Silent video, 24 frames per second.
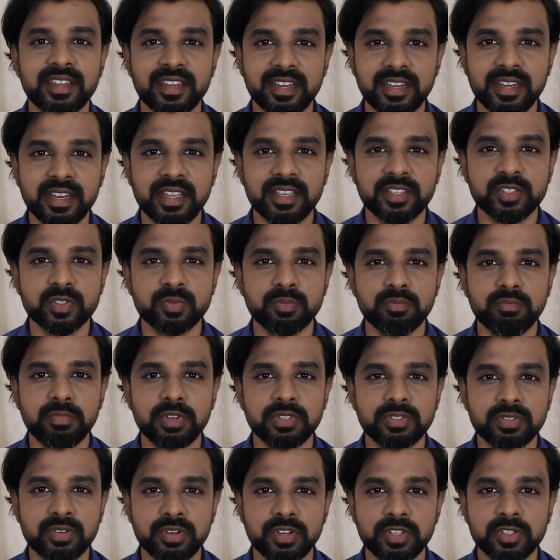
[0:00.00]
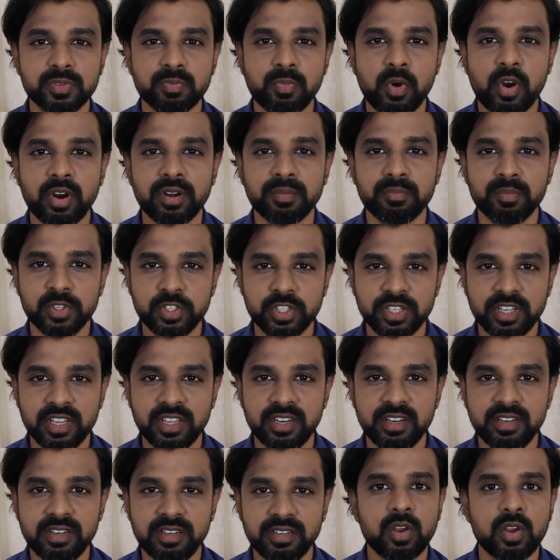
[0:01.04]
Ignace Mystery Spot,
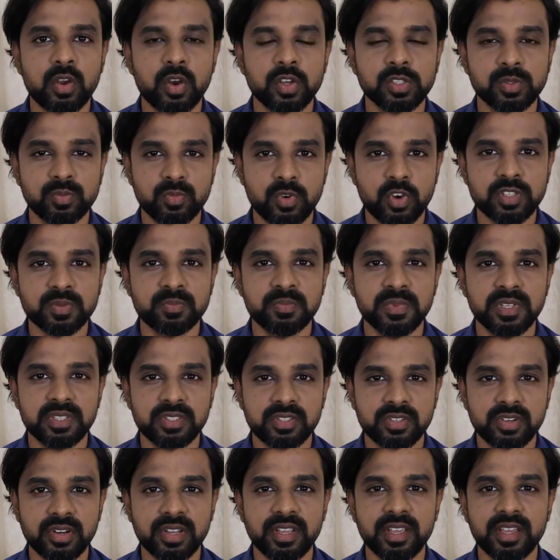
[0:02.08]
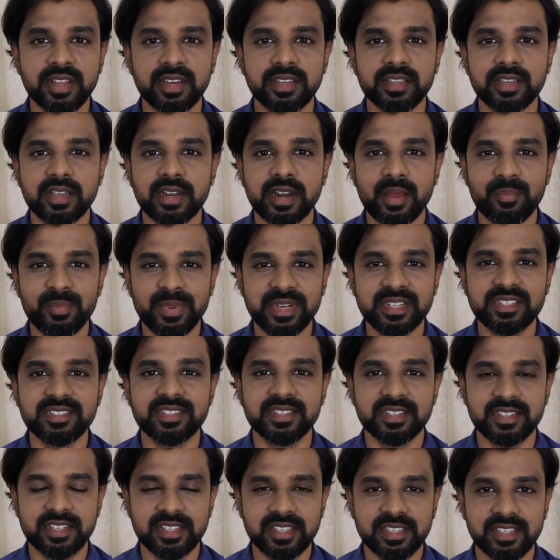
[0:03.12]
Michigan; Cosmos Mystery Area, Rapid
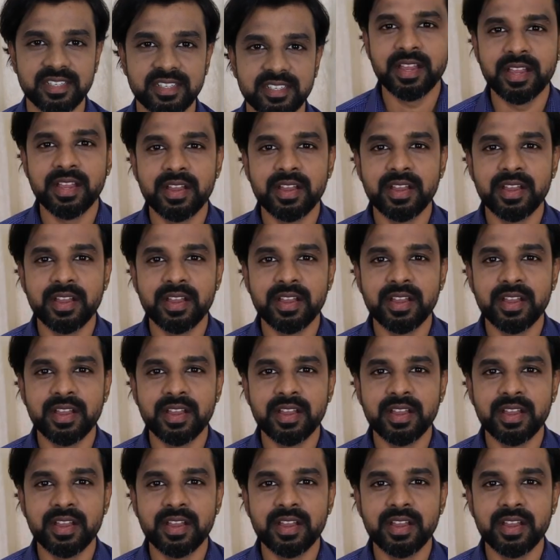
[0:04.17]
City,